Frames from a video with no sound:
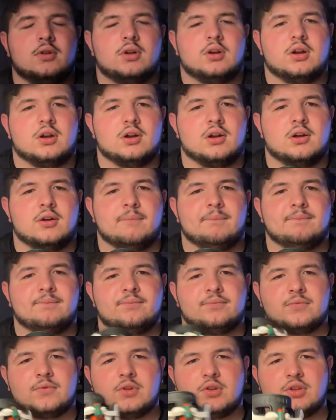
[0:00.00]
Um,
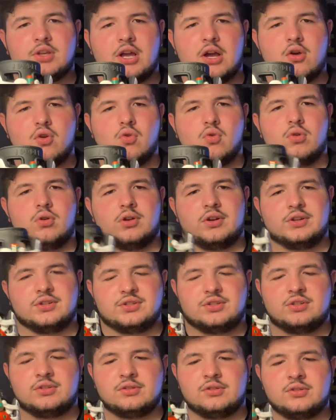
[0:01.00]
you got
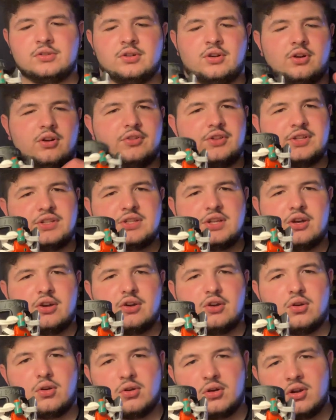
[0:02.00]
orange on the
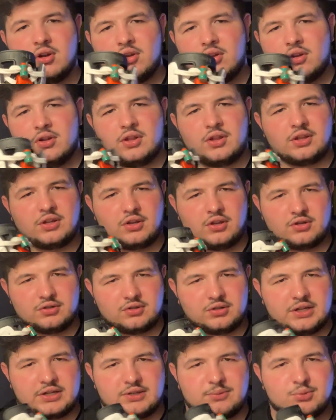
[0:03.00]
toe, and you
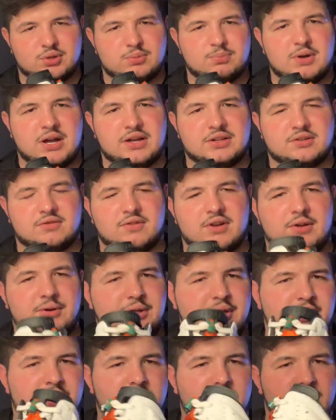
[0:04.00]
also got some spots around
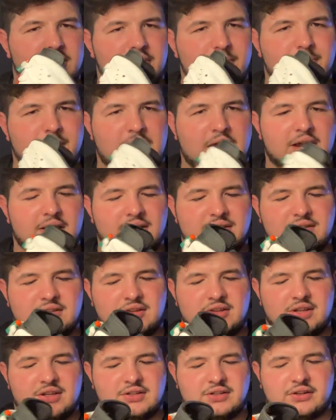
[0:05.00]
here. The back is
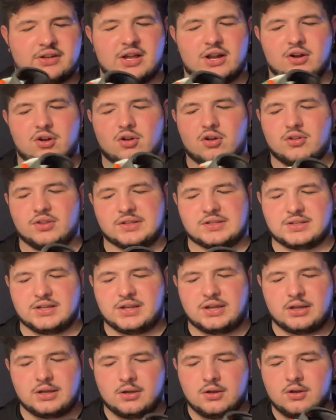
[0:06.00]
it's kind of all this
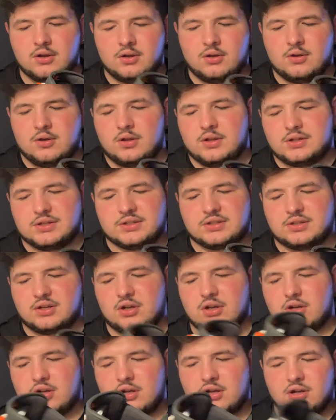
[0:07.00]
like this
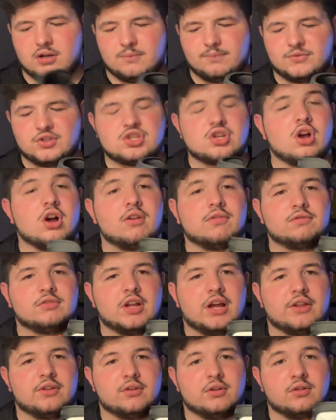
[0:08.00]
um, soft
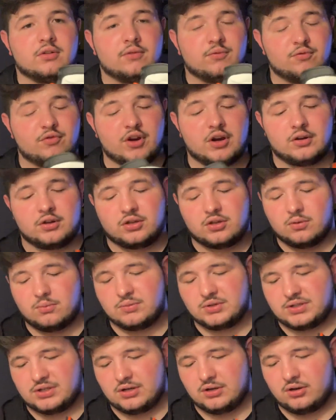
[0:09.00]
leather, very good
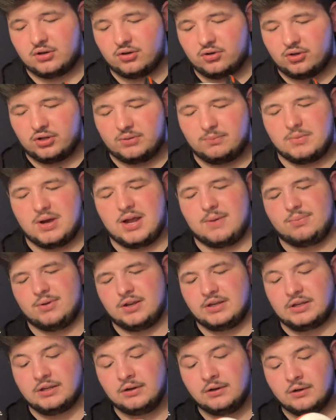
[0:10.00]
material in my
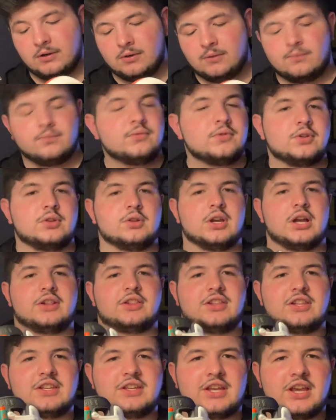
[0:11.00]
opinion. You
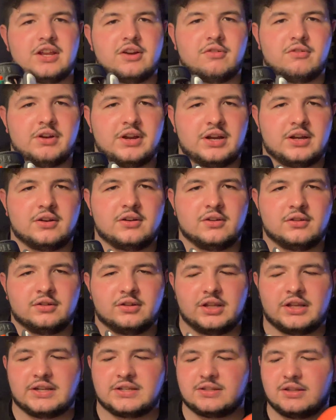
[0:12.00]
got the Gatorade
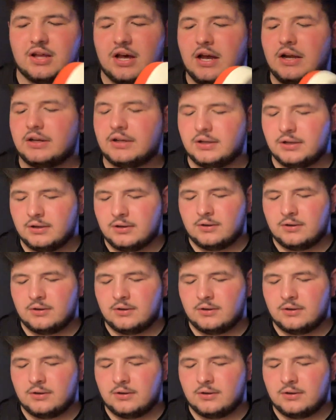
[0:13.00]
lace lock.